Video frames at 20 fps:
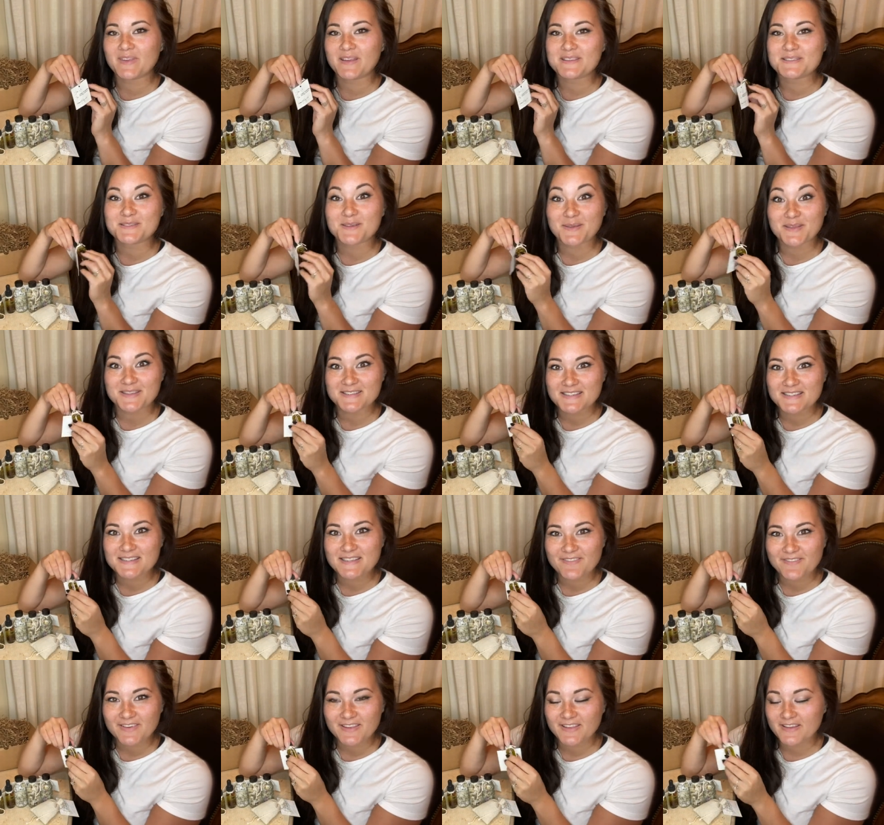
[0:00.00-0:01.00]
So this is
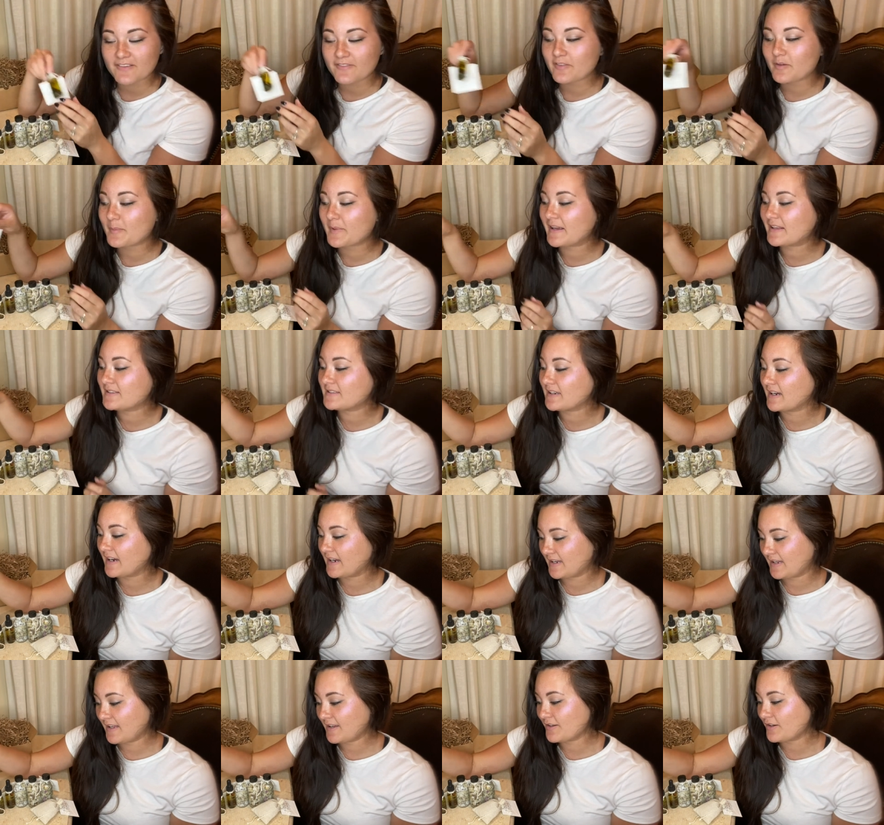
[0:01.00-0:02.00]
everything for my
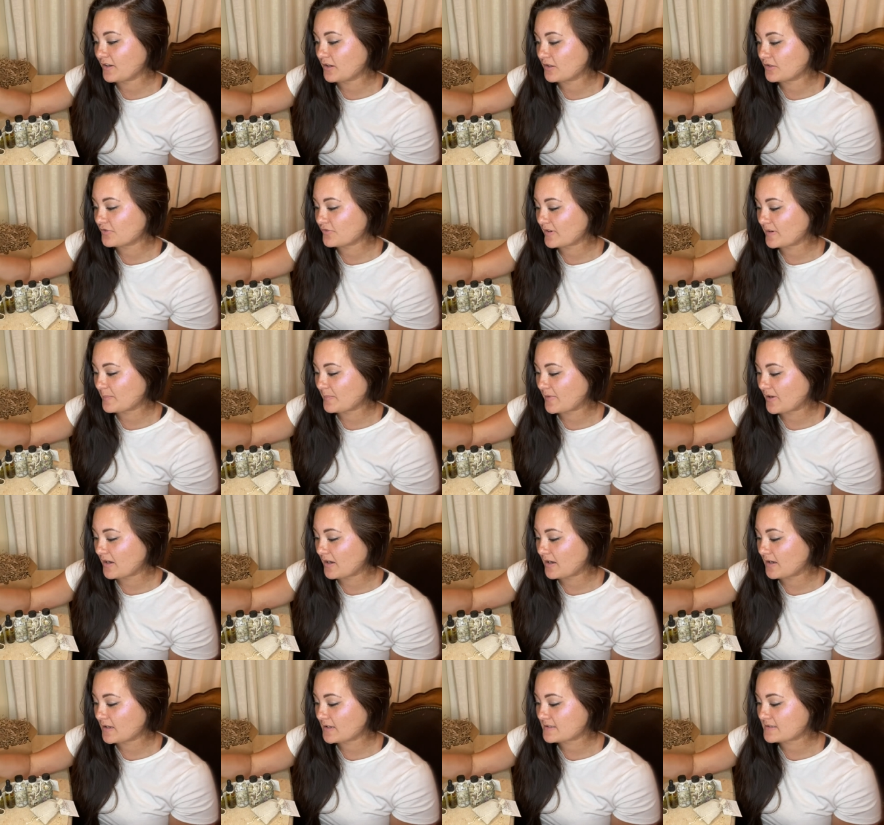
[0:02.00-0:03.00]
tiny cauldron
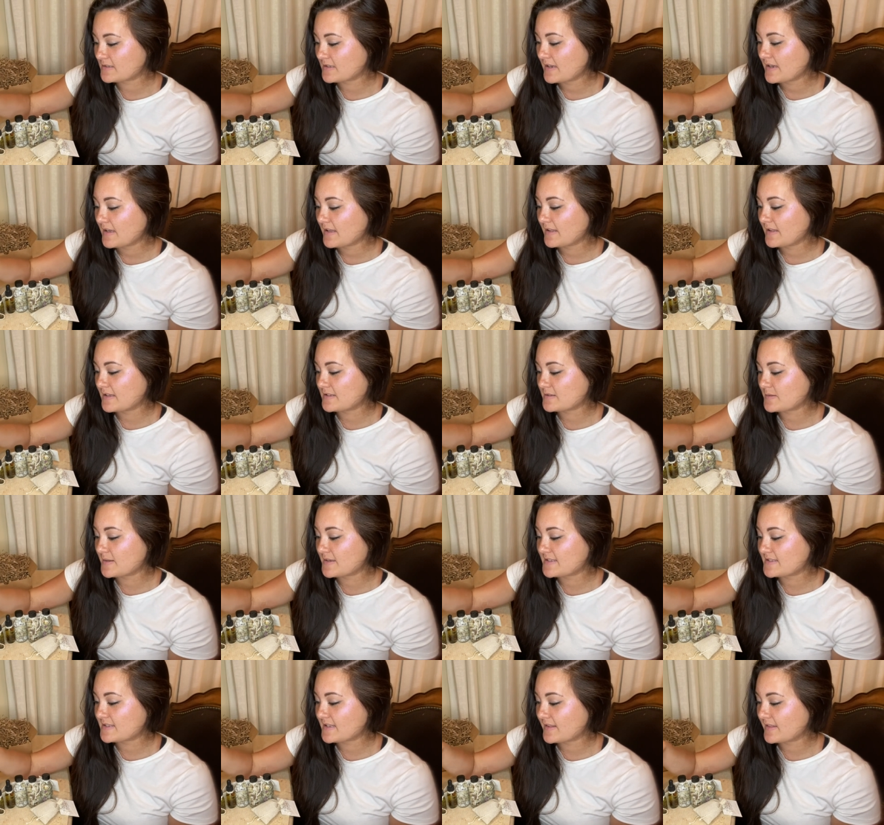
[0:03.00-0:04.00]
box. This
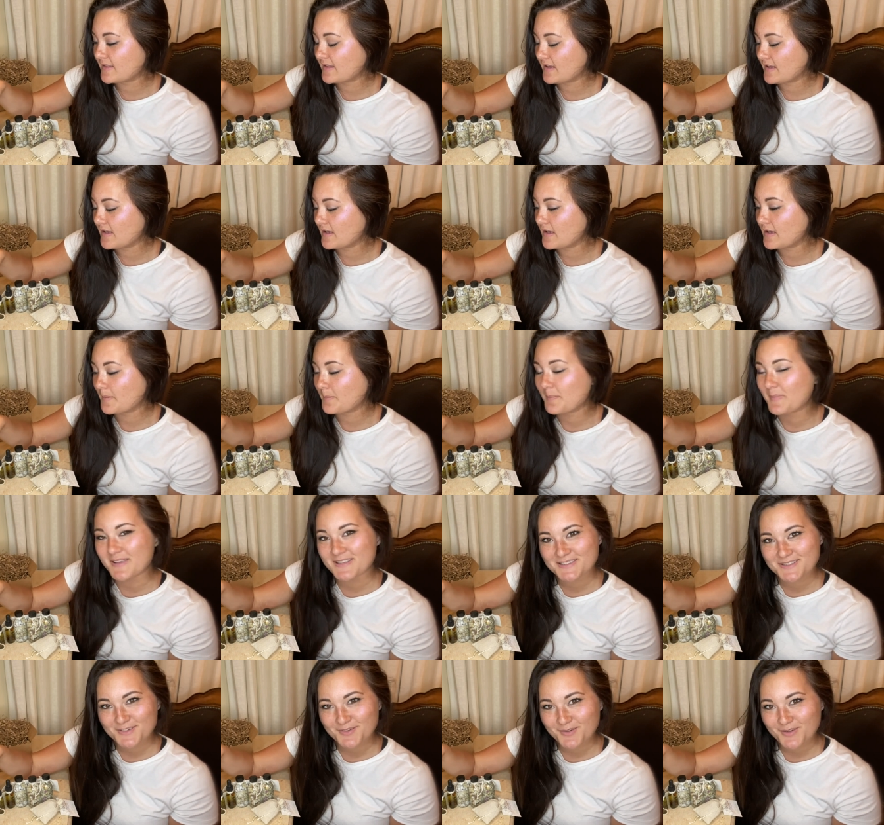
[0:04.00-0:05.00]
is the
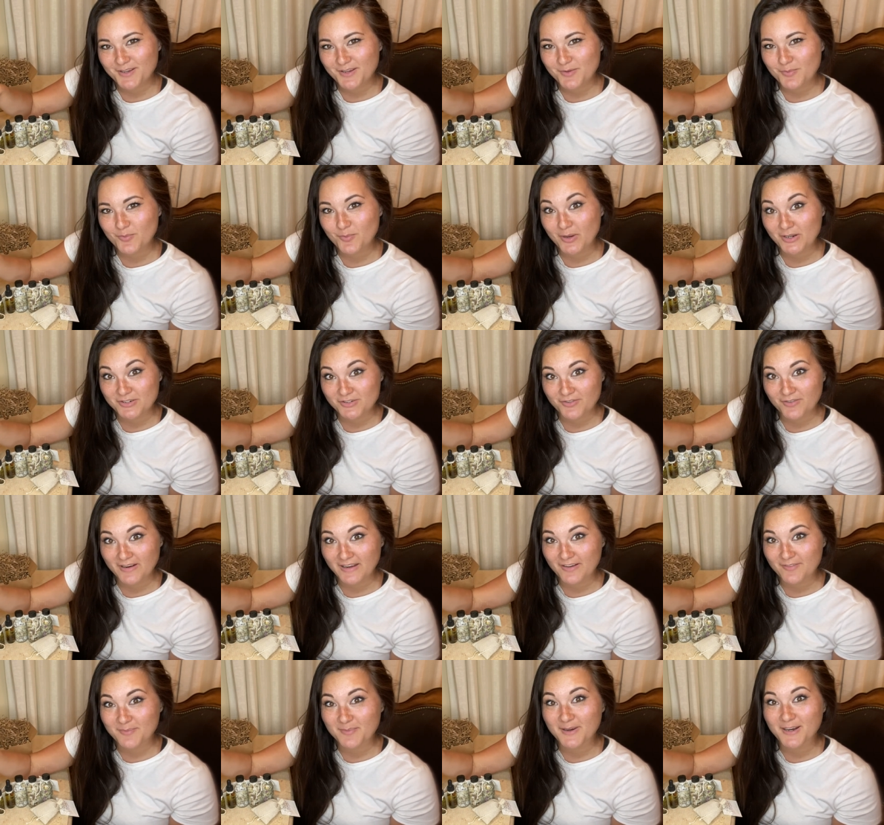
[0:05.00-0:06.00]
mystery
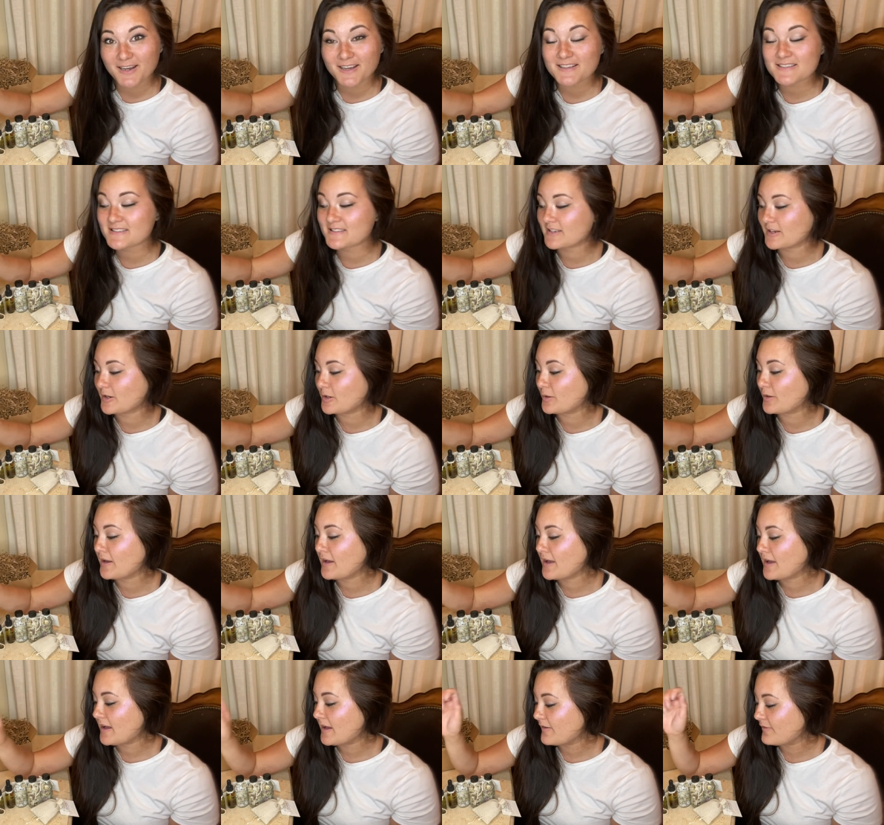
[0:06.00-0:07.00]
witchcraft box. So
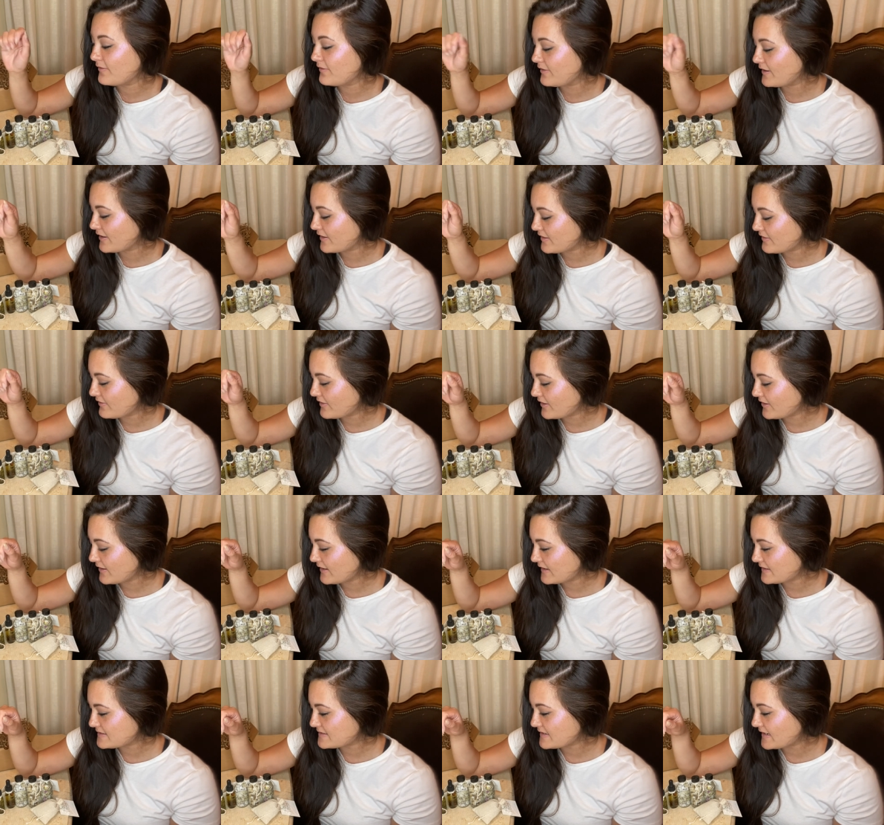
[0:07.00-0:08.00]
very, very
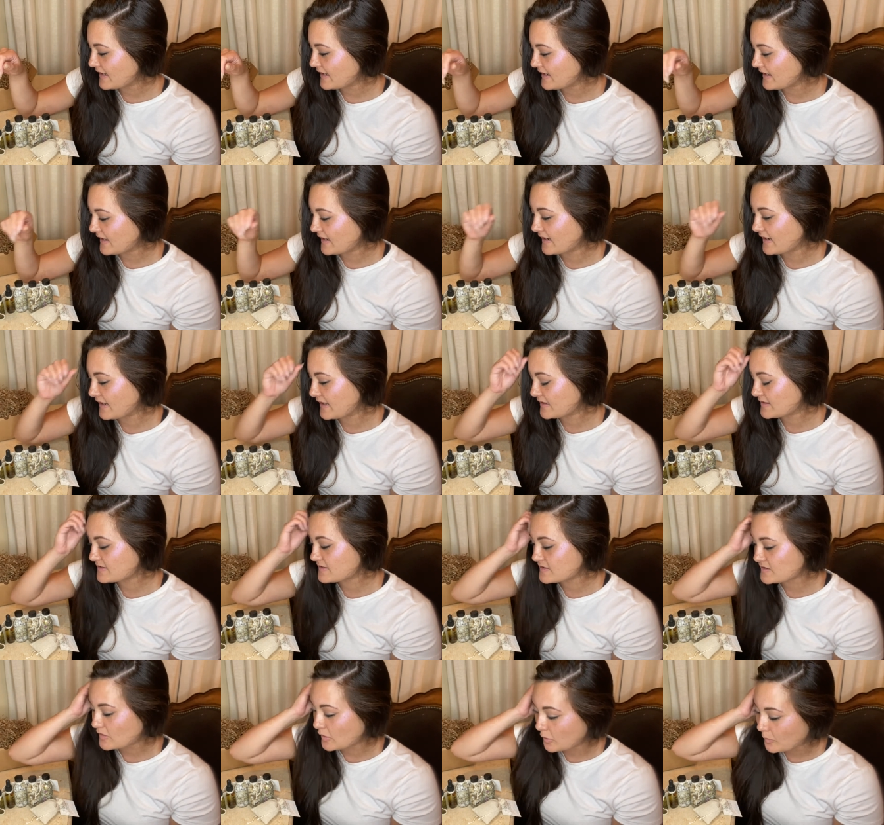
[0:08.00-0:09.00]
exciting.
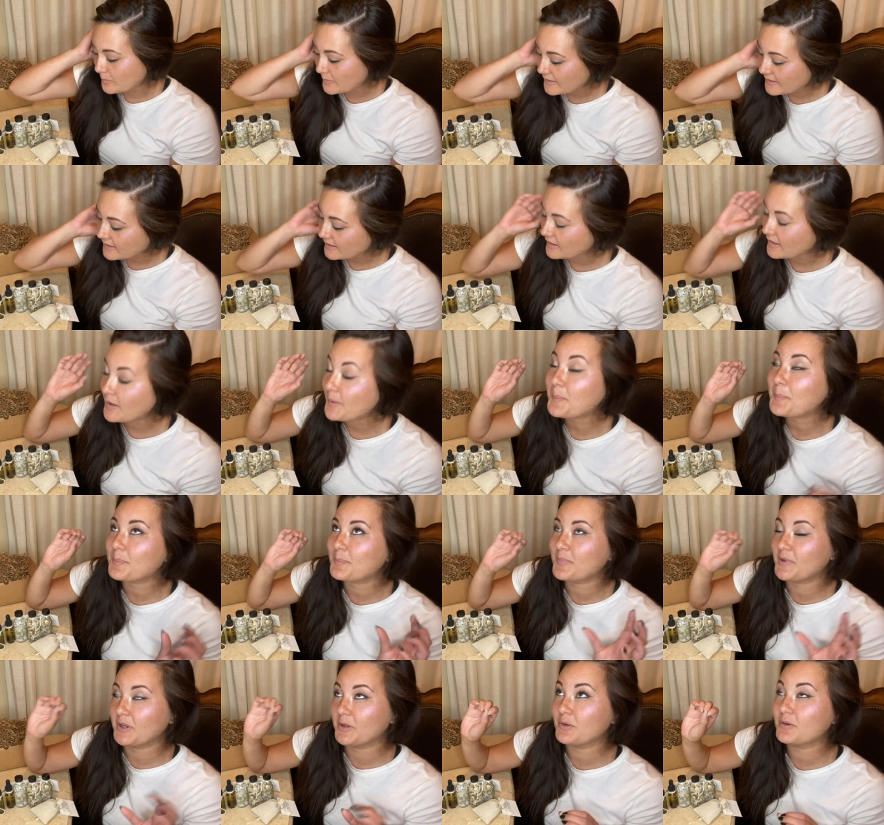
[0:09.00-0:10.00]
So many
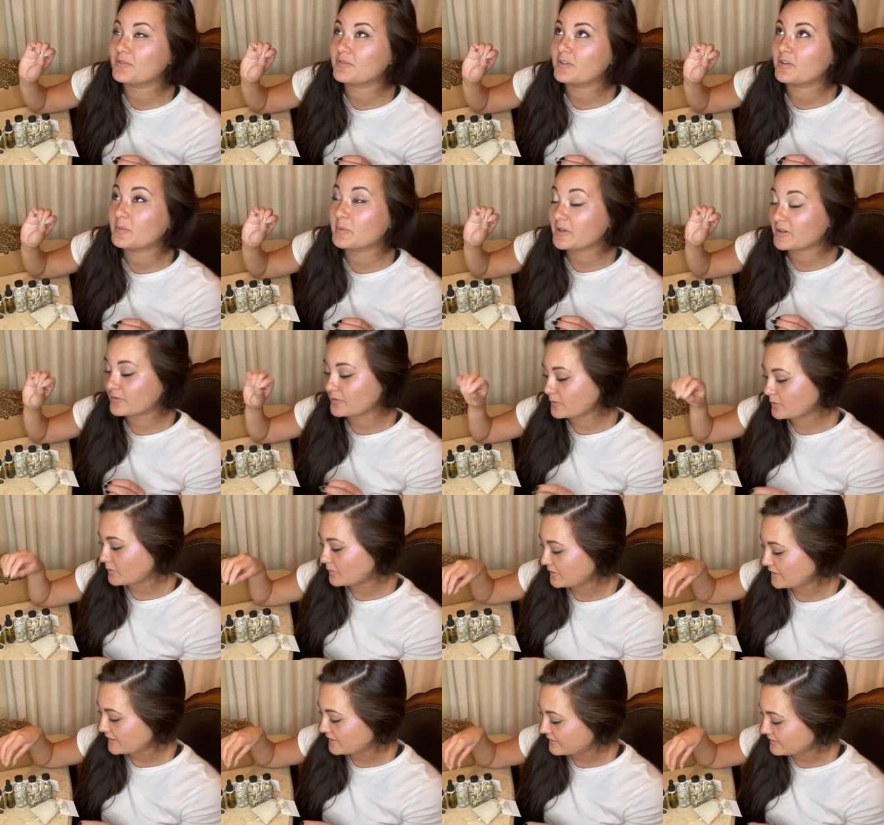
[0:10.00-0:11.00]
beautiful, beautiful
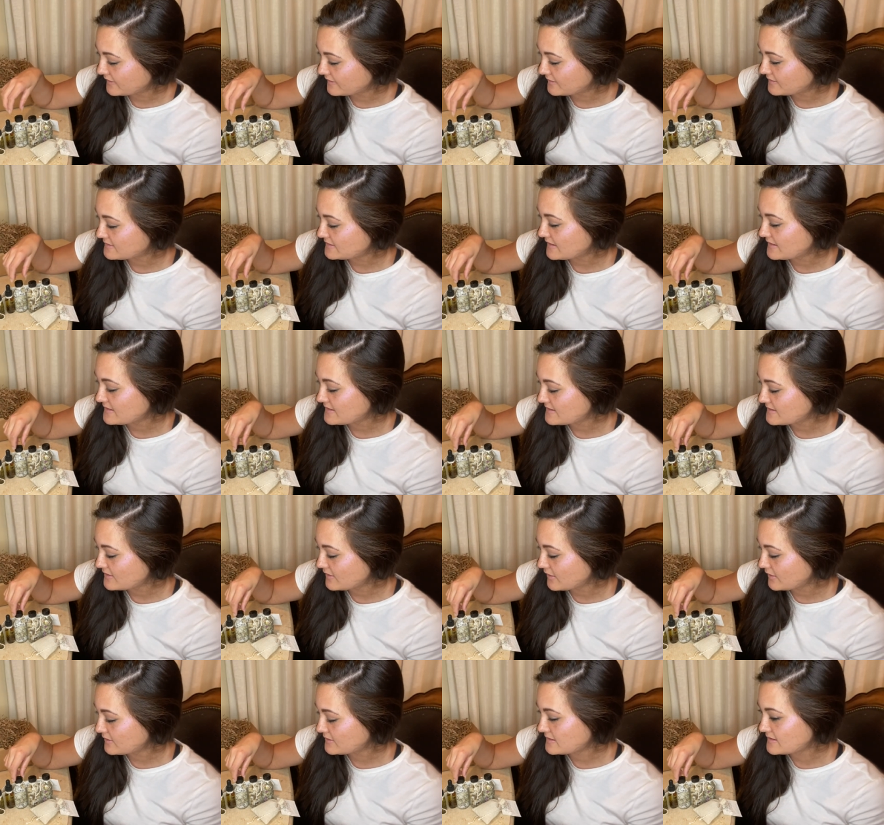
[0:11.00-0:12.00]
oils and
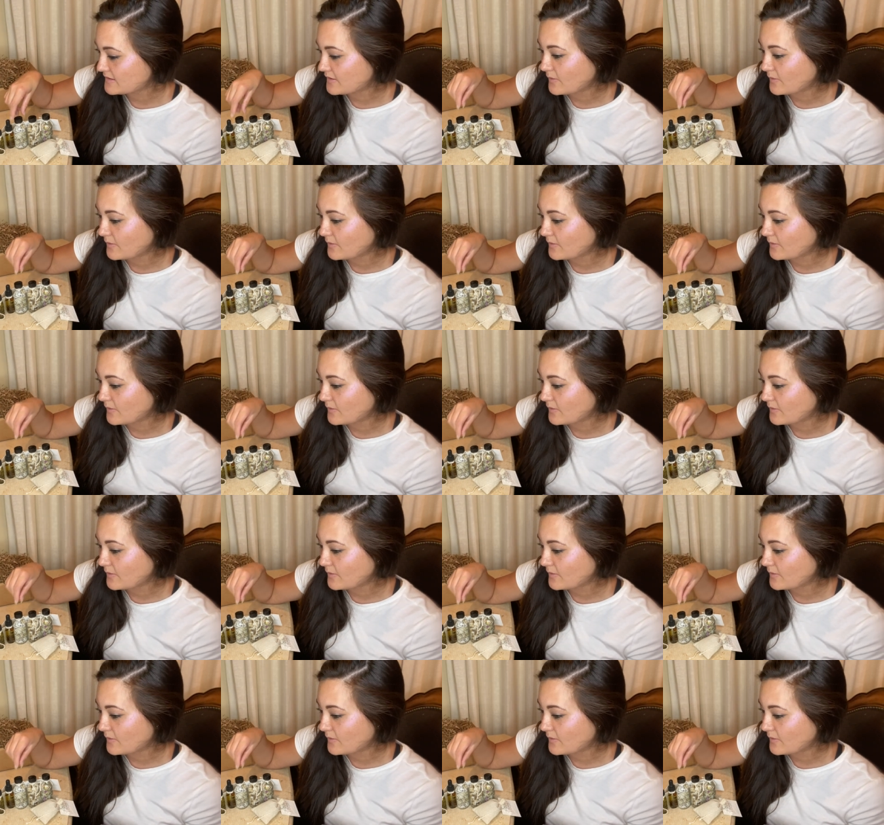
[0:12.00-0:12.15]
salts.